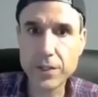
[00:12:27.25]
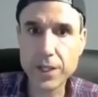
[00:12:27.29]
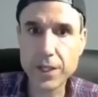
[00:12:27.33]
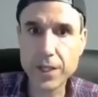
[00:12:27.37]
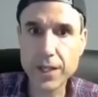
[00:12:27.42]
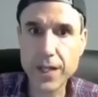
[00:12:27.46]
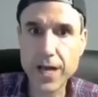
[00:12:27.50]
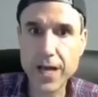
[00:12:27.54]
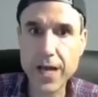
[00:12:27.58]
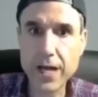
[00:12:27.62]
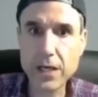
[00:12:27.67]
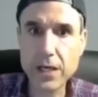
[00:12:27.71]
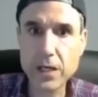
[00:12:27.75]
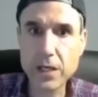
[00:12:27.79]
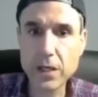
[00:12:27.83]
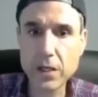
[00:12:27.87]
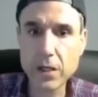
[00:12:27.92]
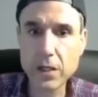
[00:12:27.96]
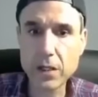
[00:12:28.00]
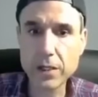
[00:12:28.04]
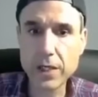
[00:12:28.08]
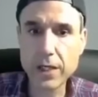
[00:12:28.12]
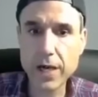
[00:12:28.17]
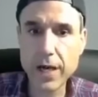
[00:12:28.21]
See
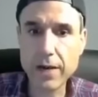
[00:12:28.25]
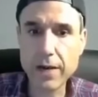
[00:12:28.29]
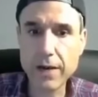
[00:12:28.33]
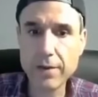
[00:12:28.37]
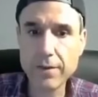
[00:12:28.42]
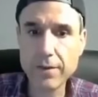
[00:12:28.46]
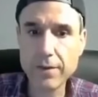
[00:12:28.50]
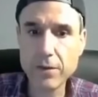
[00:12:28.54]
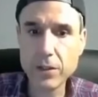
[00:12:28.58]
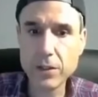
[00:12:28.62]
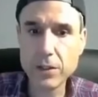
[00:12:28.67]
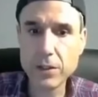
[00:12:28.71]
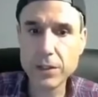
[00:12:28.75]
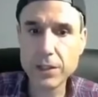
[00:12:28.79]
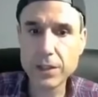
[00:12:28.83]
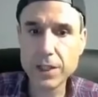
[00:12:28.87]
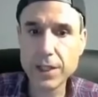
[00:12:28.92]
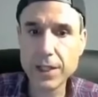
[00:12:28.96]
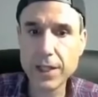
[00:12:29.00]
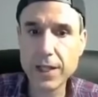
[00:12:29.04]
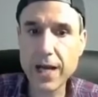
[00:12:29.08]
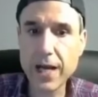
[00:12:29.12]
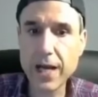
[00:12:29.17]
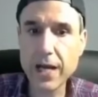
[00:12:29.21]
that? Okay.
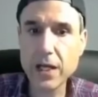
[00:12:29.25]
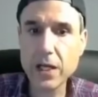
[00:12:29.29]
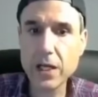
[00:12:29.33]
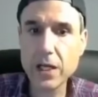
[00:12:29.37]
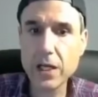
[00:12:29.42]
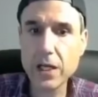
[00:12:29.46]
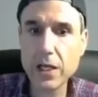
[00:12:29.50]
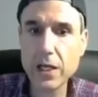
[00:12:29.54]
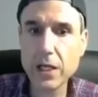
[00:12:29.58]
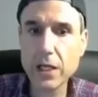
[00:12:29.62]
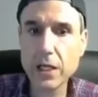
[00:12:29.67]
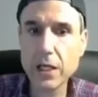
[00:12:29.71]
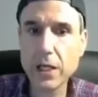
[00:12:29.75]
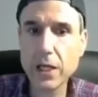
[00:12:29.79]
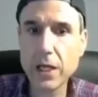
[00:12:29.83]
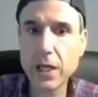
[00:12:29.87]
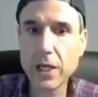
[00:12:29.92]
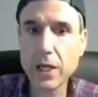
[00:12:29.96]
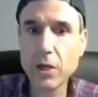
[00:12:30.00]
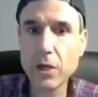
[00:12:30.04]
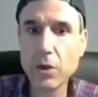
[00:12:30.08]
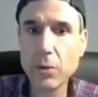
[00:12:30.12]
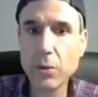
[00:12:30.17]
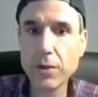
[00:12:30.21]
See that?
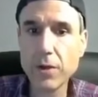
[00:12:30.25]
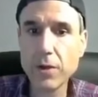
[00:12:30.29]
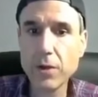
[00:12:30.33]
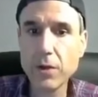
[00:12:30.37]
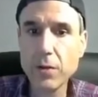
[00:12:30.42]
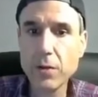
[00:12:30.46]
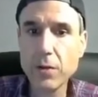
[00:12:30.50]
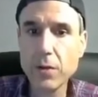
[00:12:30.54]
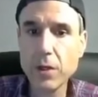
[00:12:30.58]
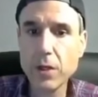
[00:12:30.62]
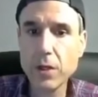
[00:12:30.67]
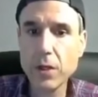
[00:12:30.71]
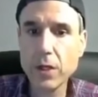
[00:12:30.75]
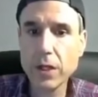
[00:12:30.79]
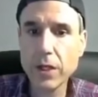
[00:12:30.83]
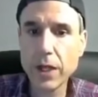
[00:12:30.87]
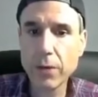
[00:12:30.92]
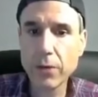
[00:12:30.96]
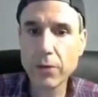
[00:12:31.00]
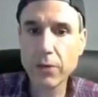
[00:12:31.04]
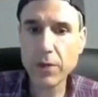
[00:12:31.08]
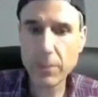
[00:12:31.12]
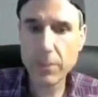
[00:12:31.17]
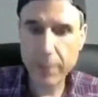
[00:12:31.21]
Now you know what we do?
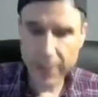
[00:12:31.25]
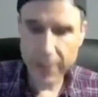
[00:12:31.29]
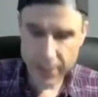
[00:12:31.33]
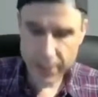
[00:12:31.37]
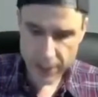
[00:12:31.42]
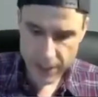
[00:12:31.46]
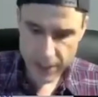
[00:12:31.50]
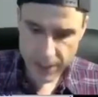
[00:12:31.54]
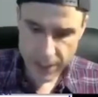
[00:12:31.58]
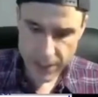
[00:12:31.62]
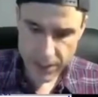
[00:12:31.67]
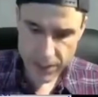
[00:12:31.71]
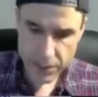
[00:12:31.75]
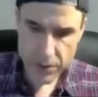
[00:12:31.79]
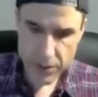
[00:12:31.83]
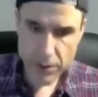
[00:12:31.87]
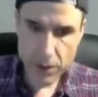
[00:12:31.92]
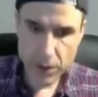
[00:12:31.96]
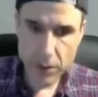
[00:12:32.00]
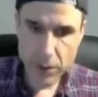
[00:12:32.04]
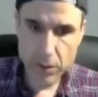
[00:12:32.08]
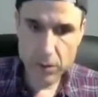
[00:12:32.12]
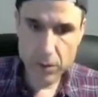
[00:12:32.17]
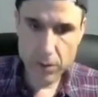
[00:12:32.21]
Now we're going to make a
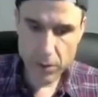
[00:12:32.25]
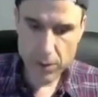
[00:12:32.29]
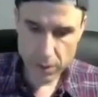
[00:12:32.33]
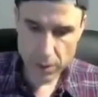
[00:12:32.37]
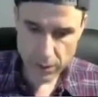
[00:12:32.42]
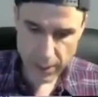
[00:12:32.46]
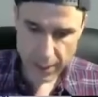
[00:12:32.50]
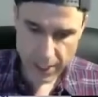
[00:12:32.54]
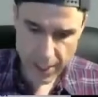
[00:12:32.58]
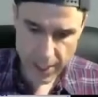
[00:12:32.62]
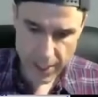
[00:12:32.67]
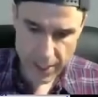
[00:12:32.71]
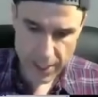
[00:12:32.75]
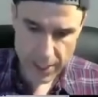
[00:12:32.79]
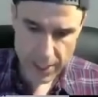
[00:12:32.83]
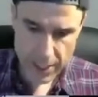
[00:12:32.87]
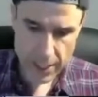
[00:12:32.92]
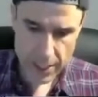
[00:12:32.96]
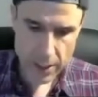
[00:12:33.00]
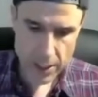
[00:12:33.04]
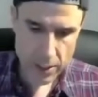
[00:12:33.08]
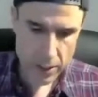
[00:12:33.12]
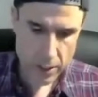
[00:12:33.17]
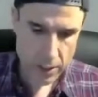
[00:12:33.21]
distro. Okay?